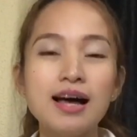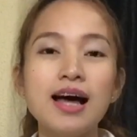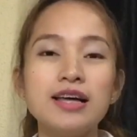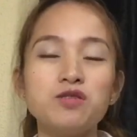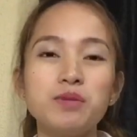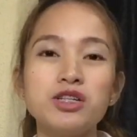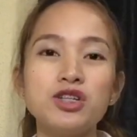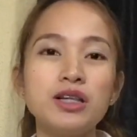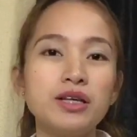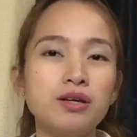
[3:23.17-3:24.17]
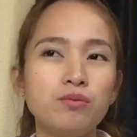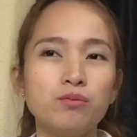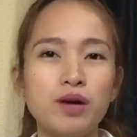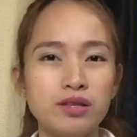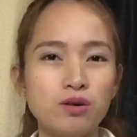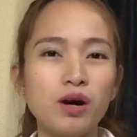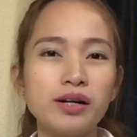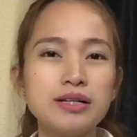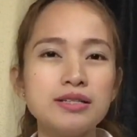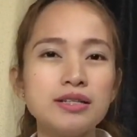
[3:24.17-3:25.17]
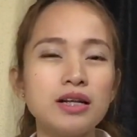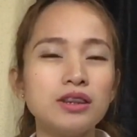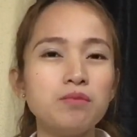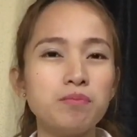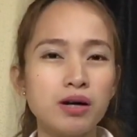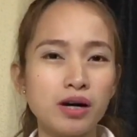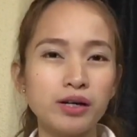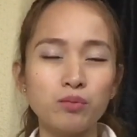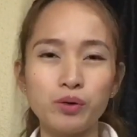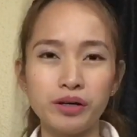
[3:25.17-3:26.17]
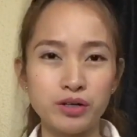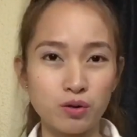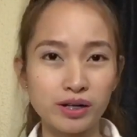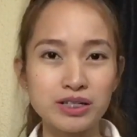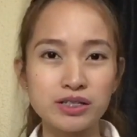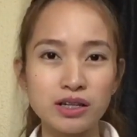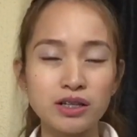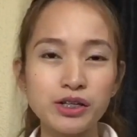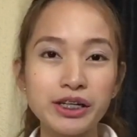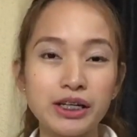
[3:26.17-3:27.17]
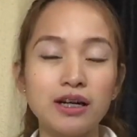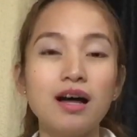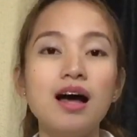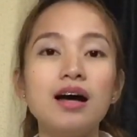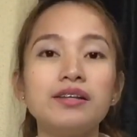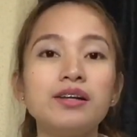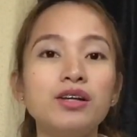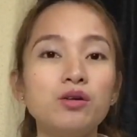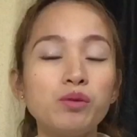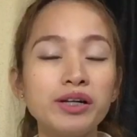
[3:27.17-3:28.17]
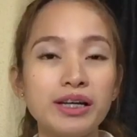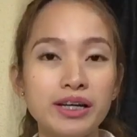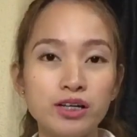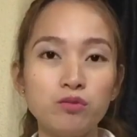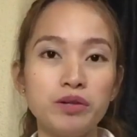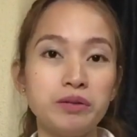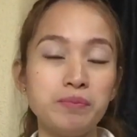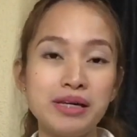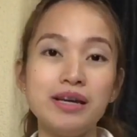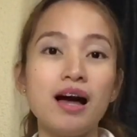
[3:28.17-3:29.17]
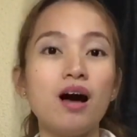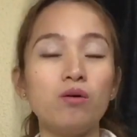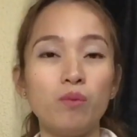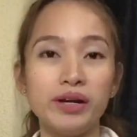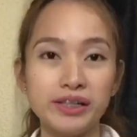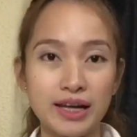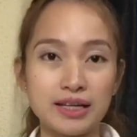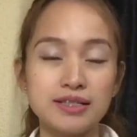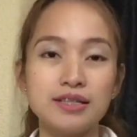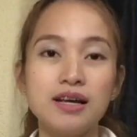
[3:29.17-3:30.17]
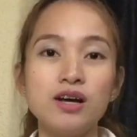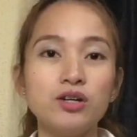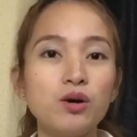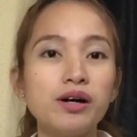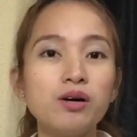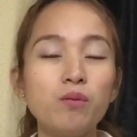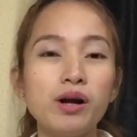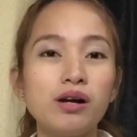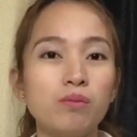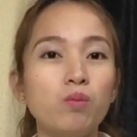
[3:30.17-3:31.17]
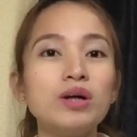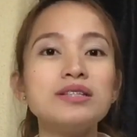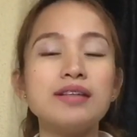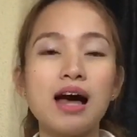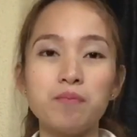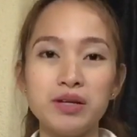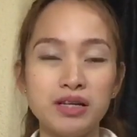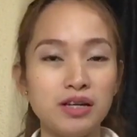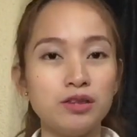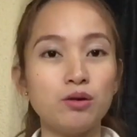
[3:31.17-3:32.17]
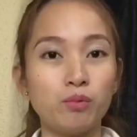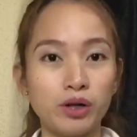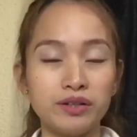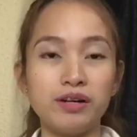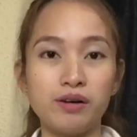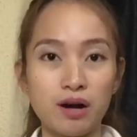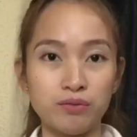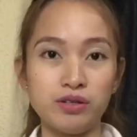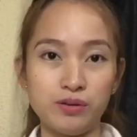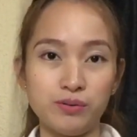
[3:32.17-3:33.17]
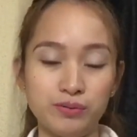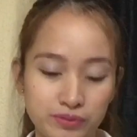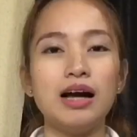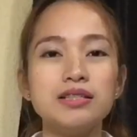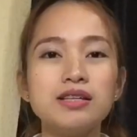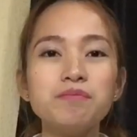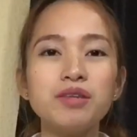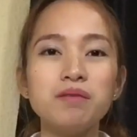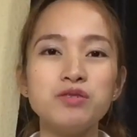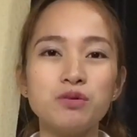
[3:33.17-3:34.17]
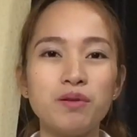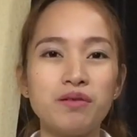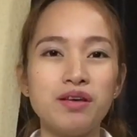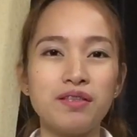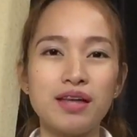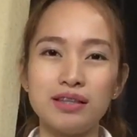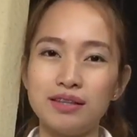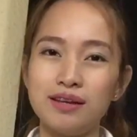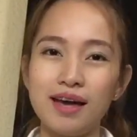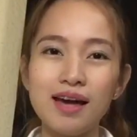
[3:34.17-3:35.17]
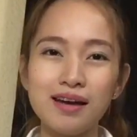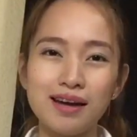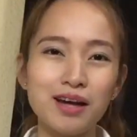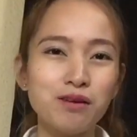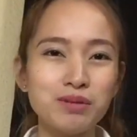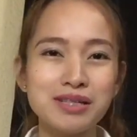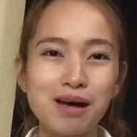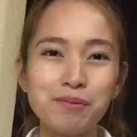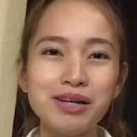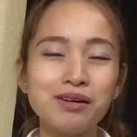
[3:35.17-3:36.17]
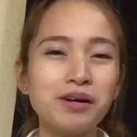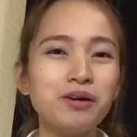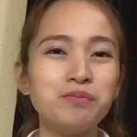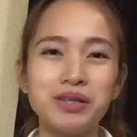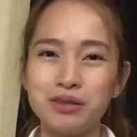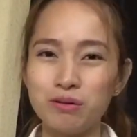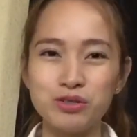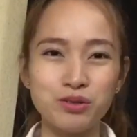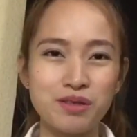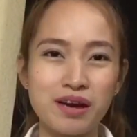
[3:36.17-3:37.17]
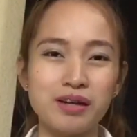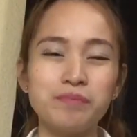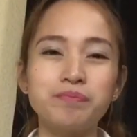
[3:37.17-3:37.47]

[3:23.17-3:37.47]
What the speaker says: especially when you are still at the part where you are still learning. The keyword here will be awareness. You are aware of what's happening in the world around you. And sometimes you will think that, hey, I know what's happening around me, don't you dare.